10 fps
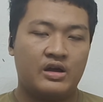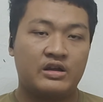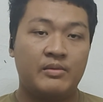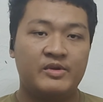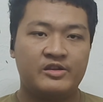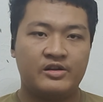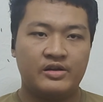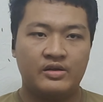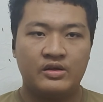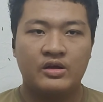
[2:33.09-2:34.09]
chemistry.
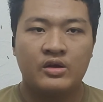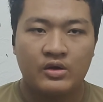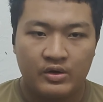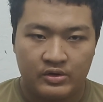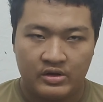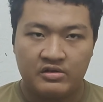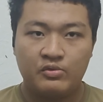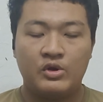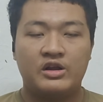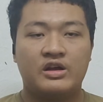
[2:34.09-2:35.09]
This
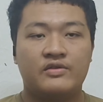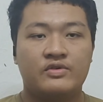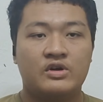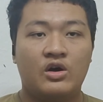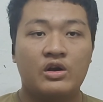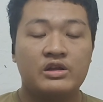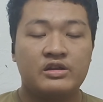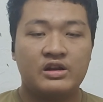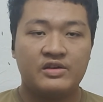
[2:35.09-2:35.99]
will cover only